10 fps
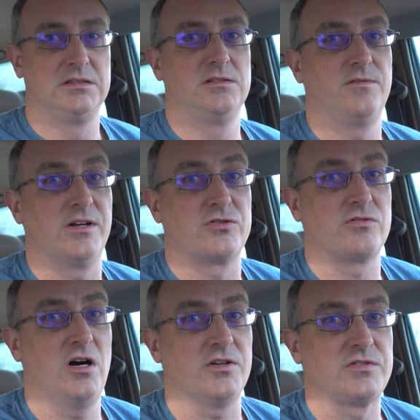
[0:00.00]
Fingers
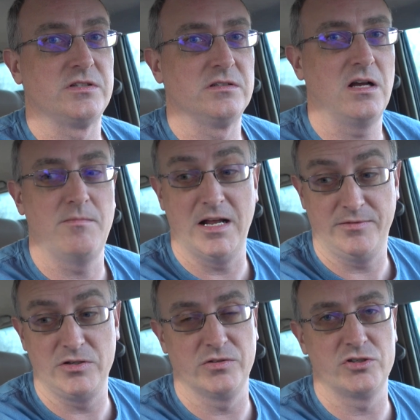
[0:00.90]
crossed. I might
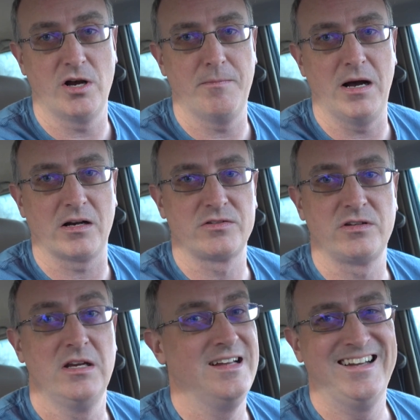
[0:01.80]
have to use the jump box.
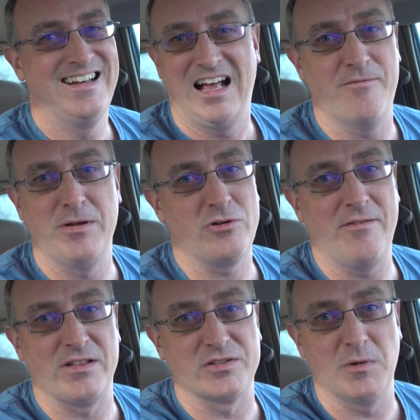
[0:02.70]
Haven't been
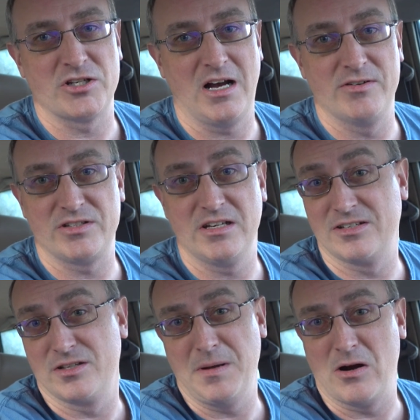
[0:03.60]
driving this much, obviously,
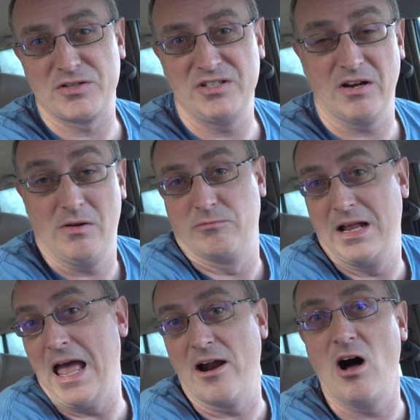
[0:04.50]
because the power steering,
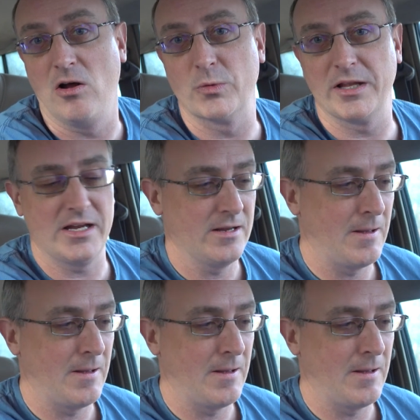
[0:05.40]
at all, really.